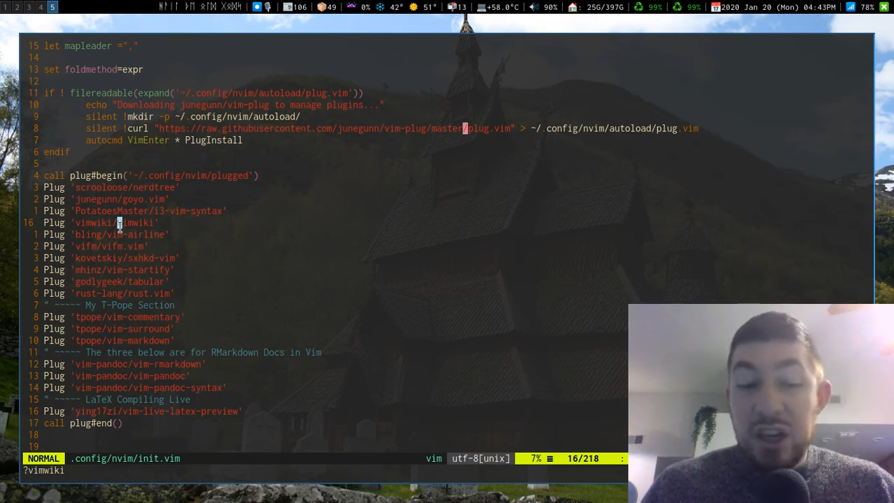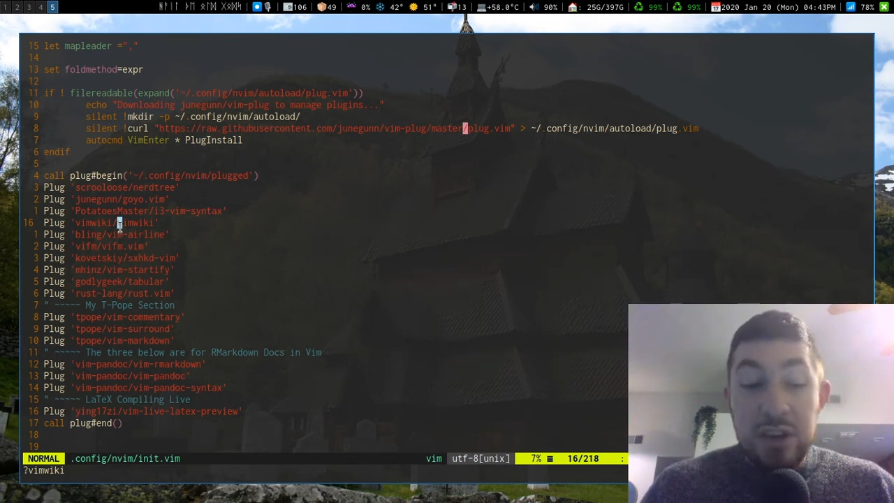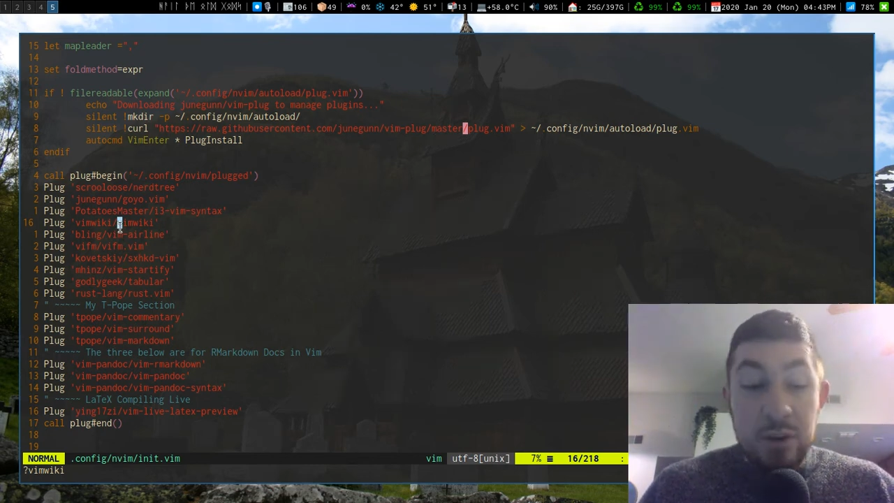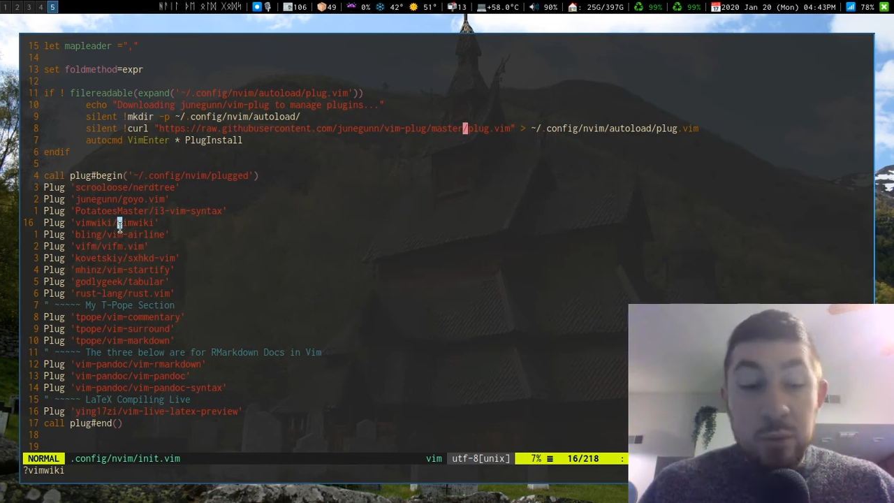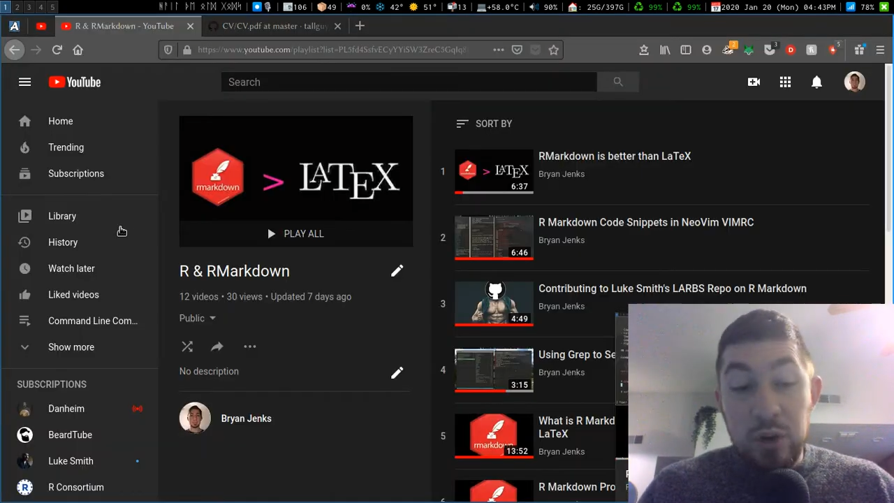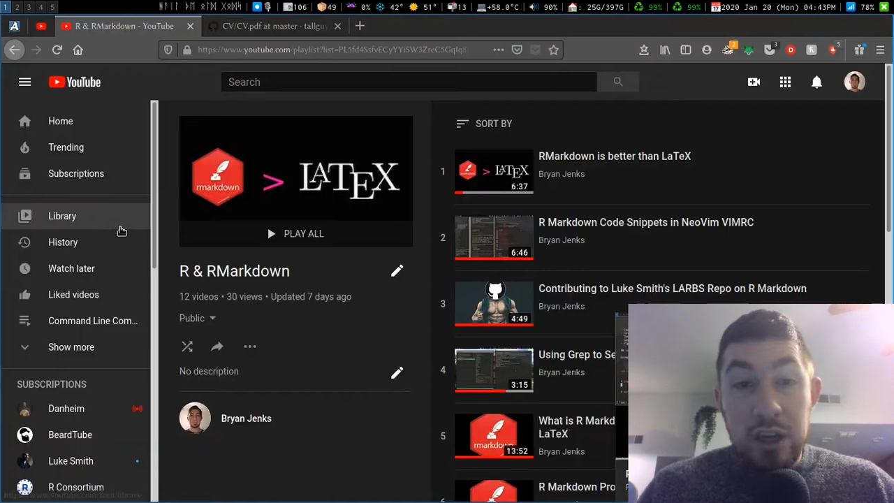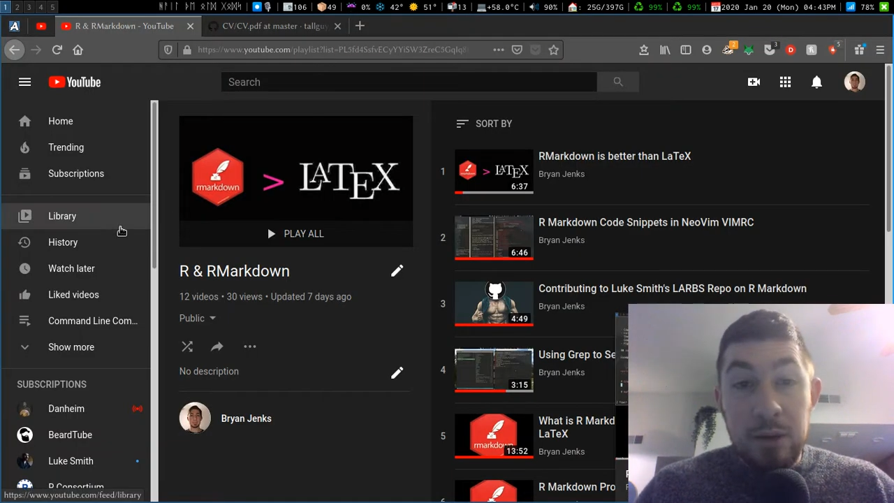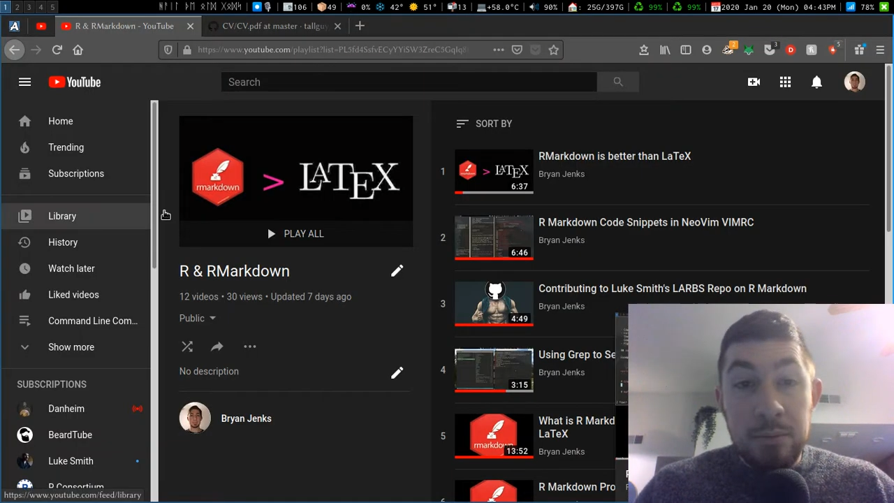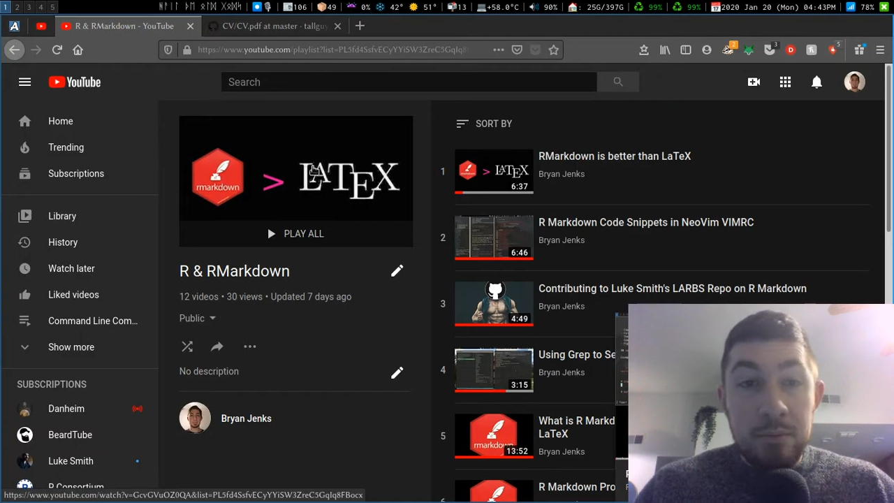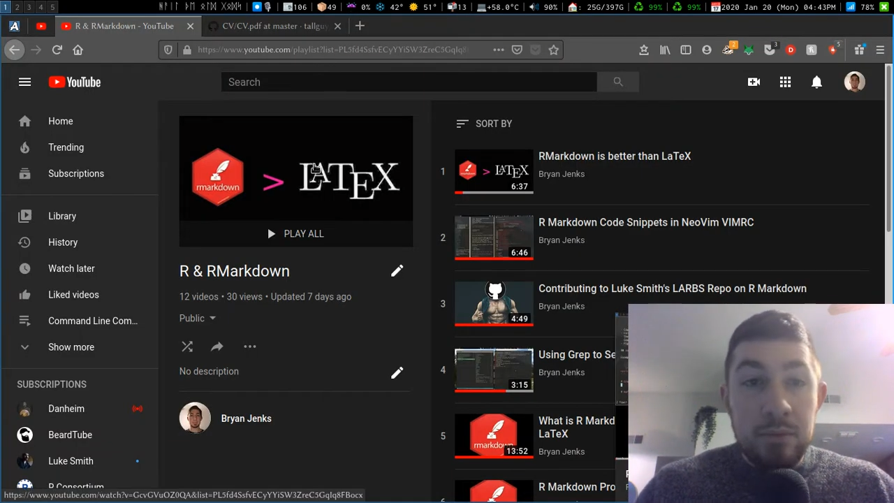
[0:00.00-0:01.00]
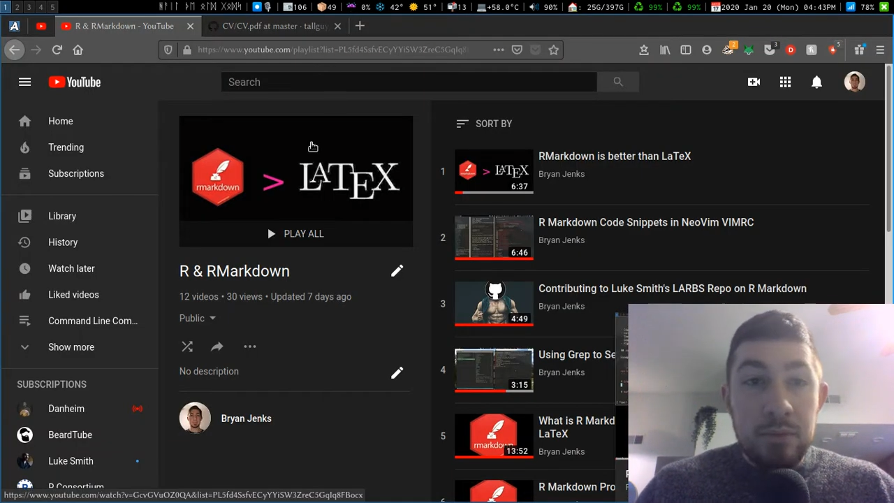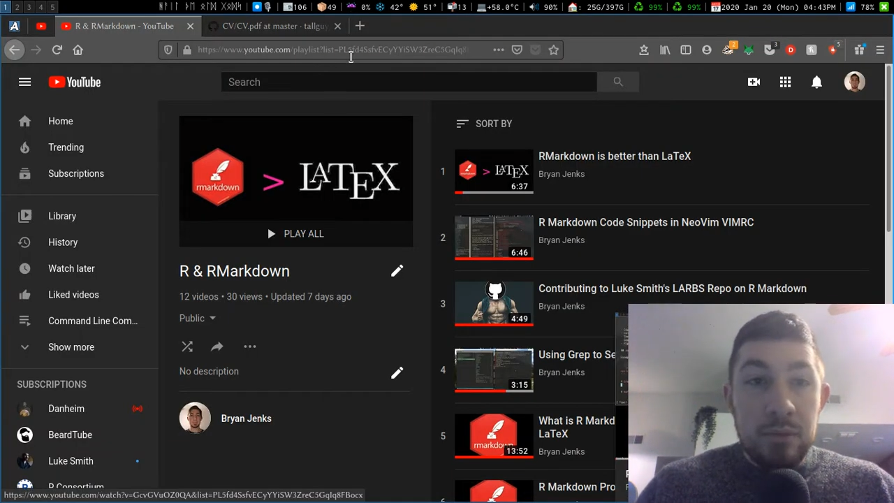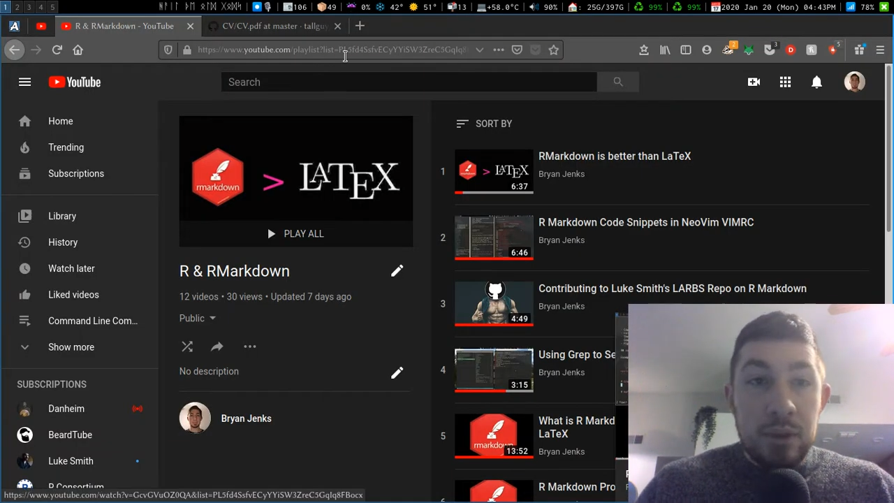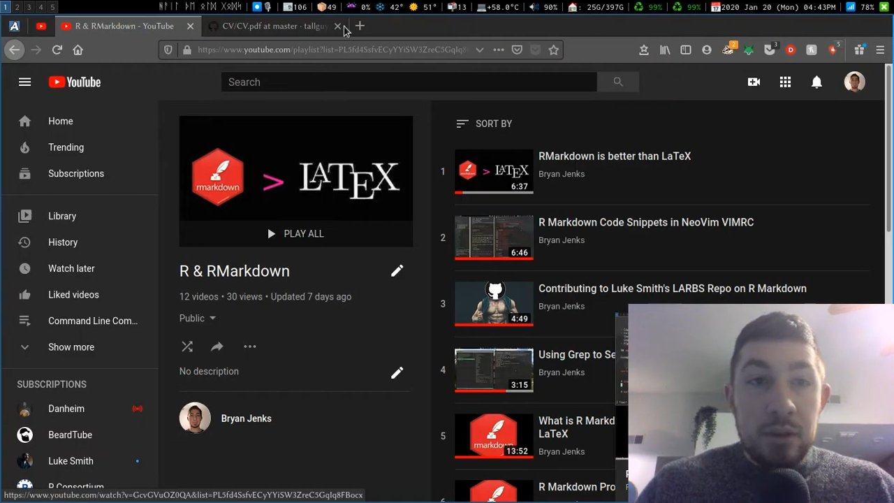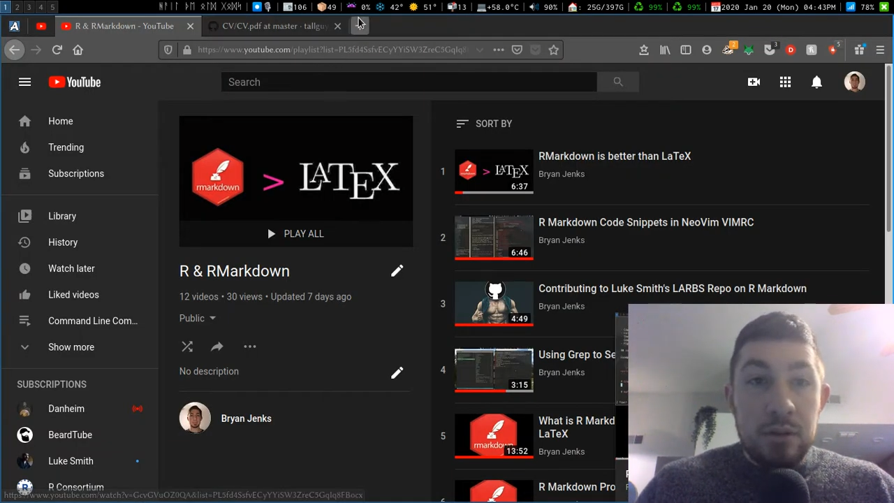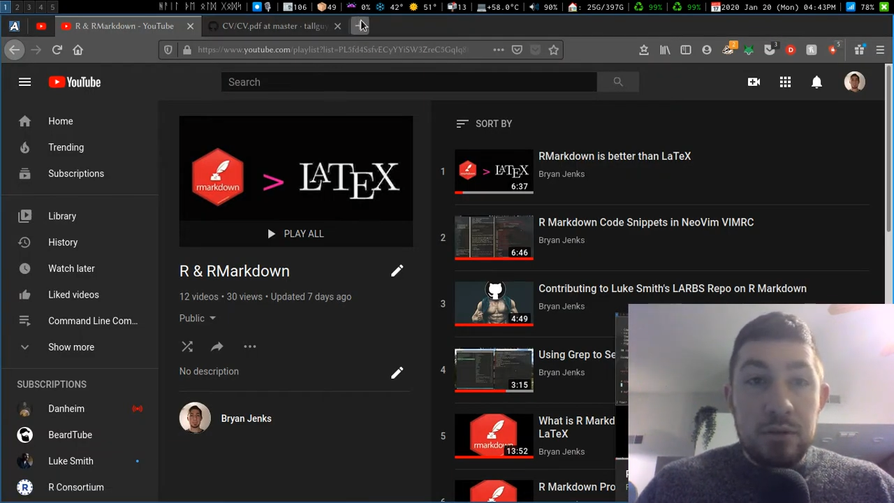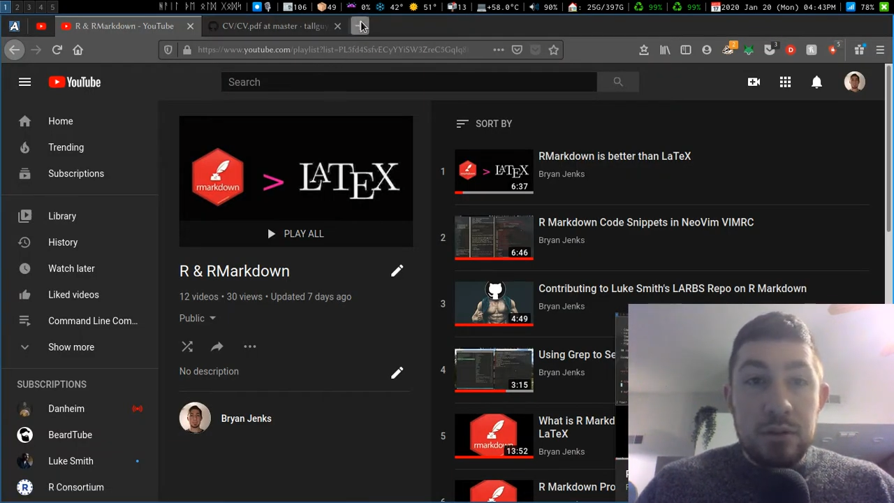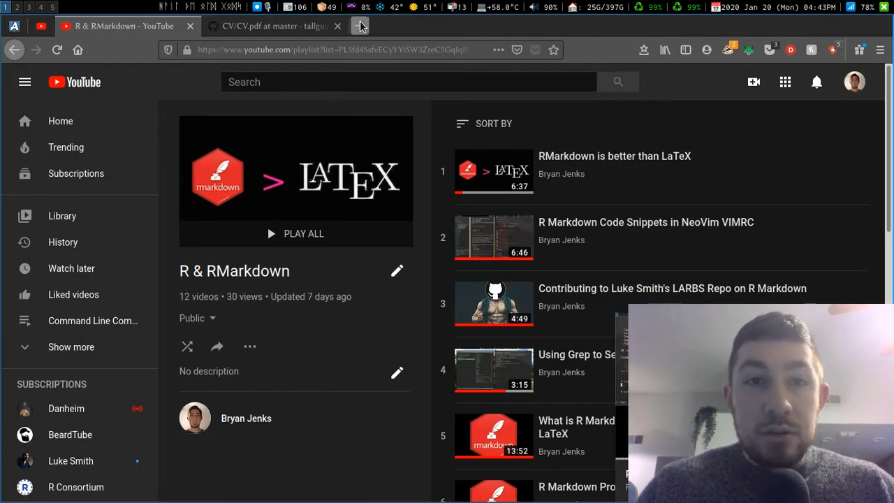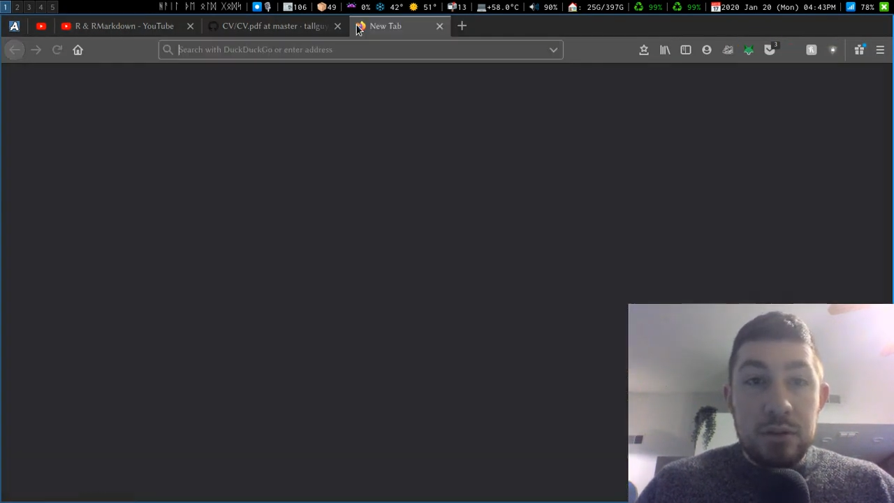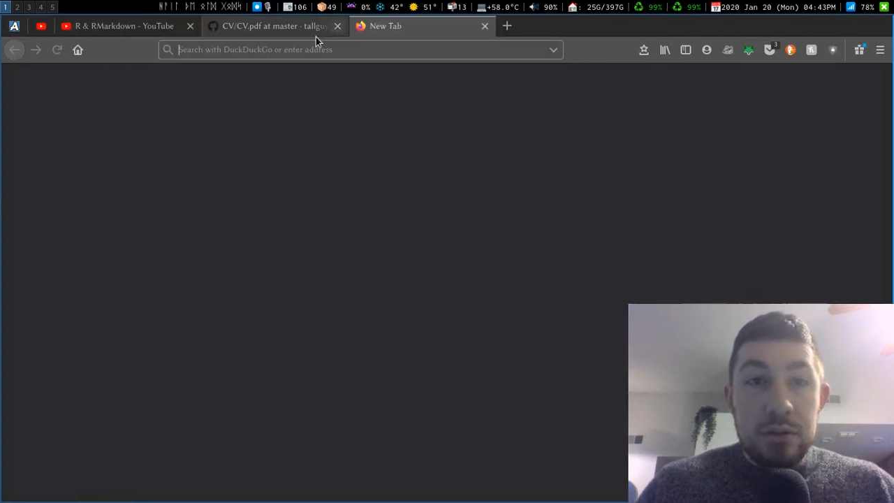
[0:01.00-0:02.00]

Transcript: VimWiki. Let's just see